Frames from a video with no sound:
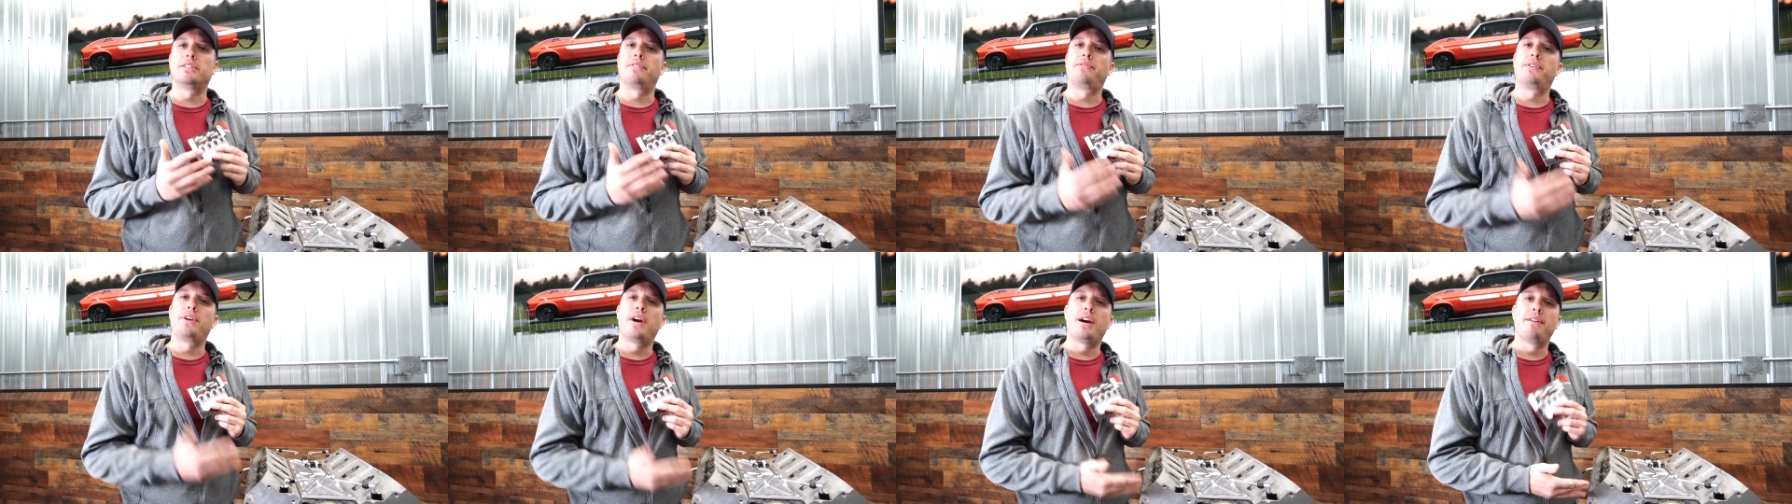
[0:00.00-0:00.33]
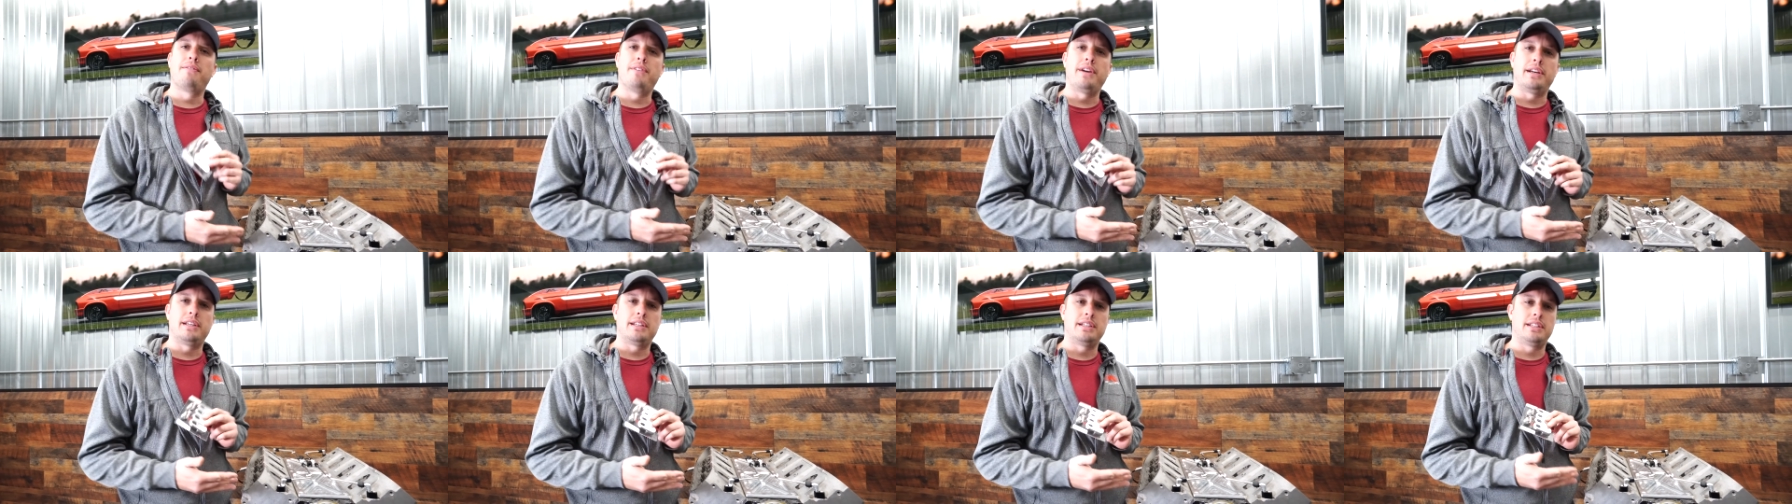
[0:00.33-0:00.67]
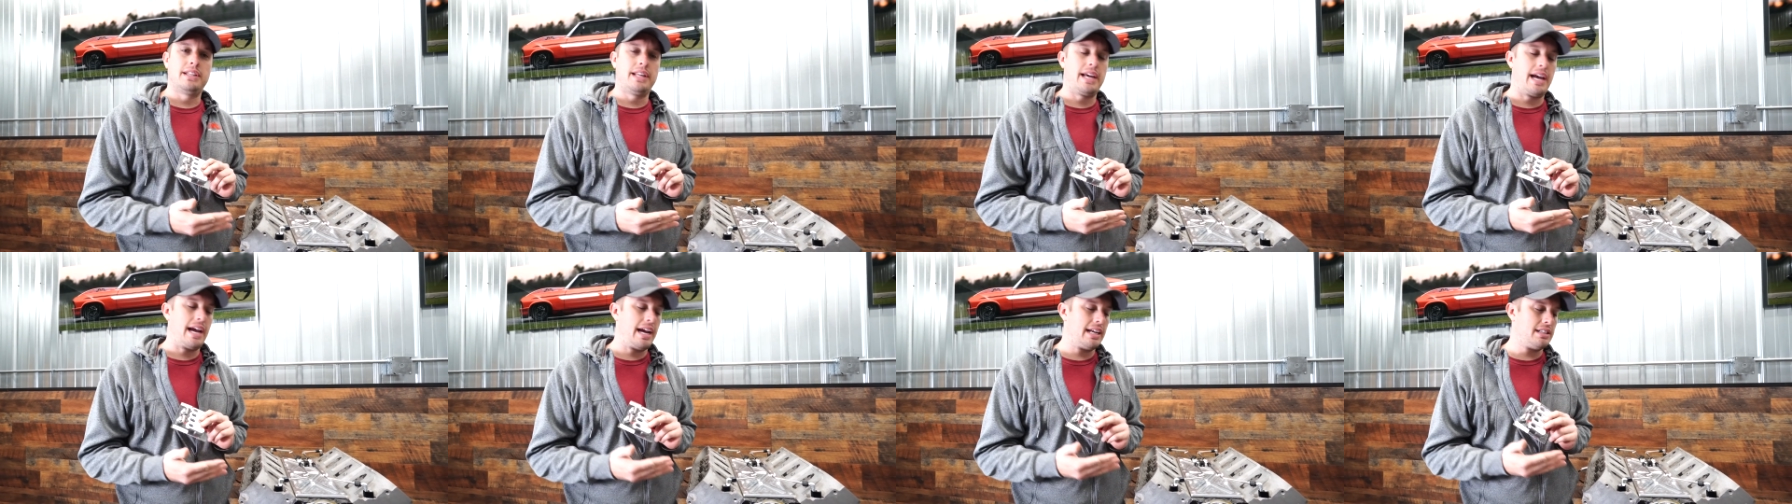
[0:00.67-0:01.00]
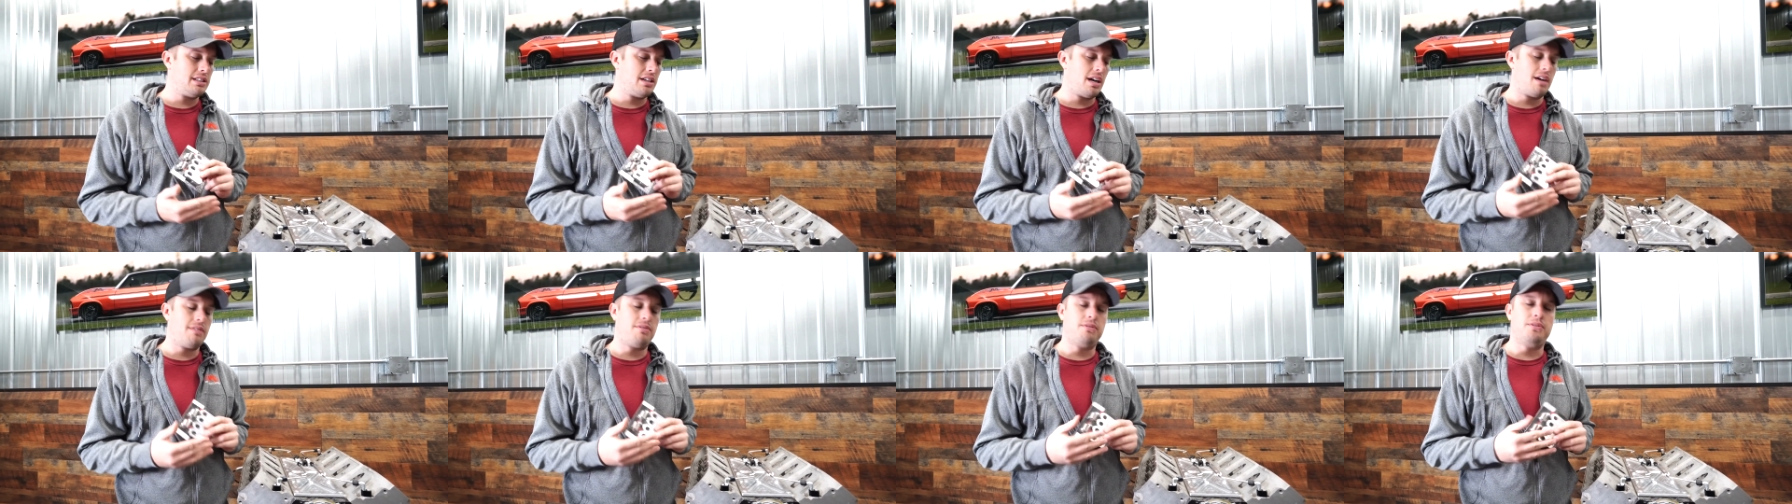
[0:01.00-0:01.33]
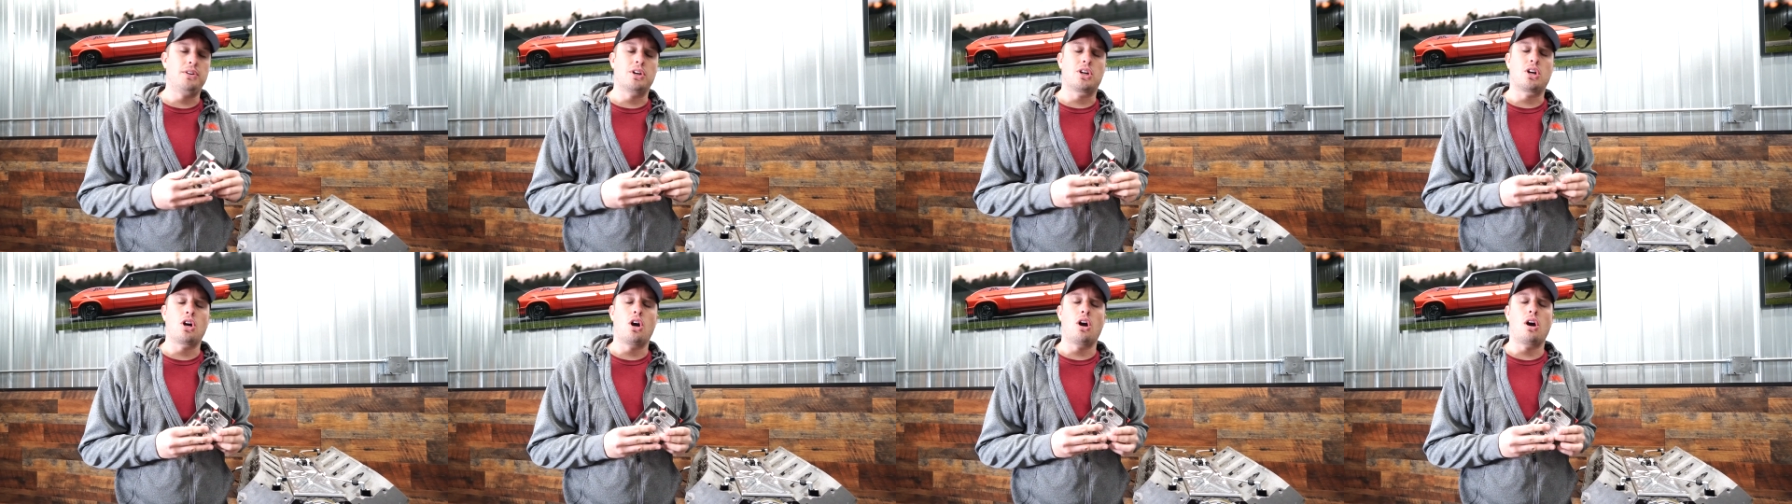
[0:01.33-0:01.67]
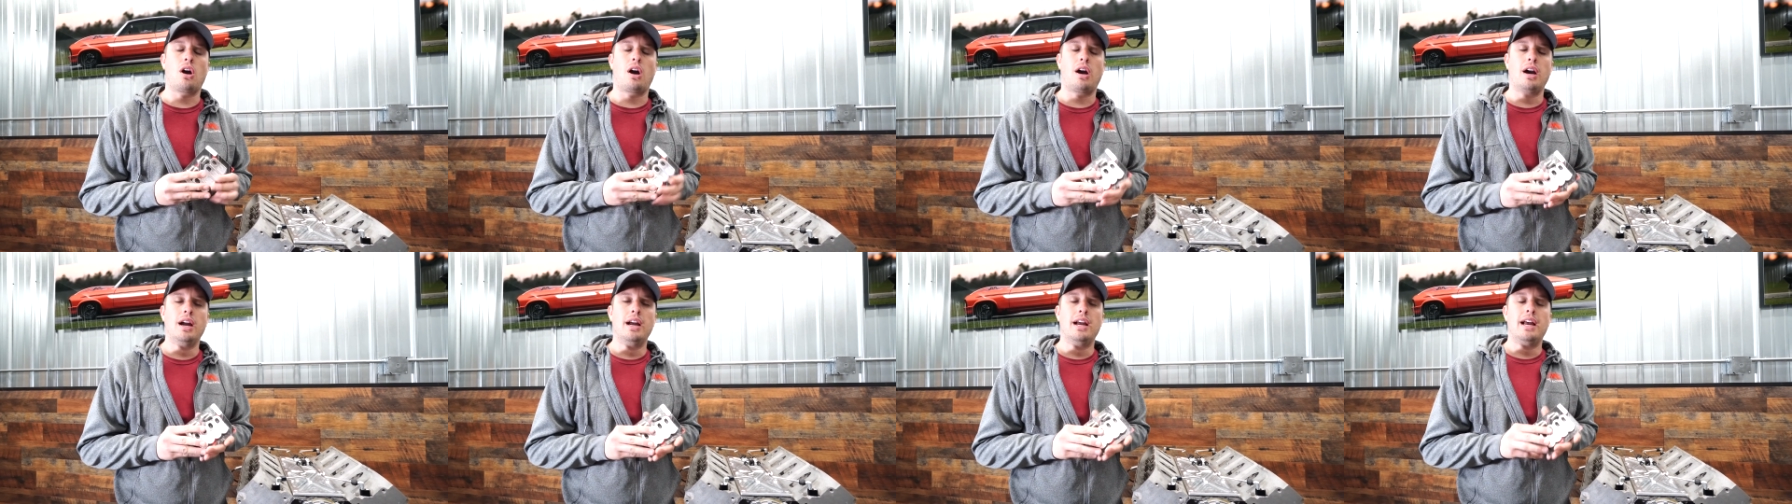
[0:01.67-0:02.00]
If you have the, the heads off of your
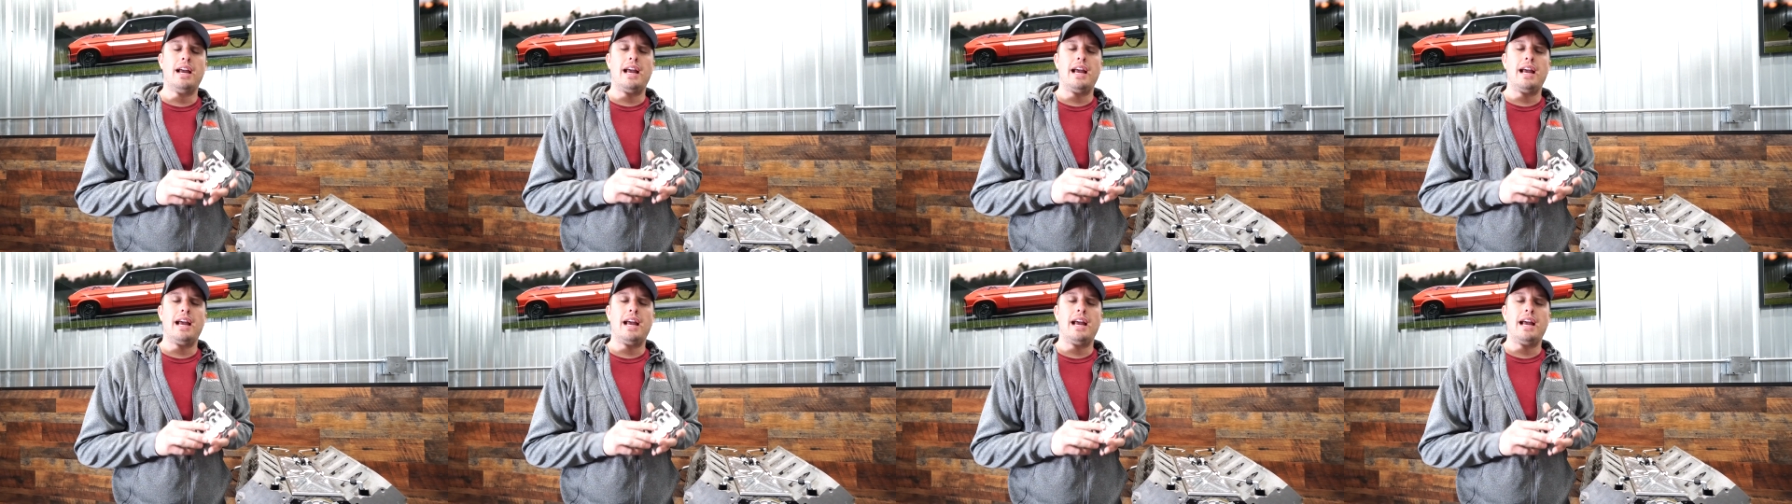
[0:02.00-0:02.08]
car,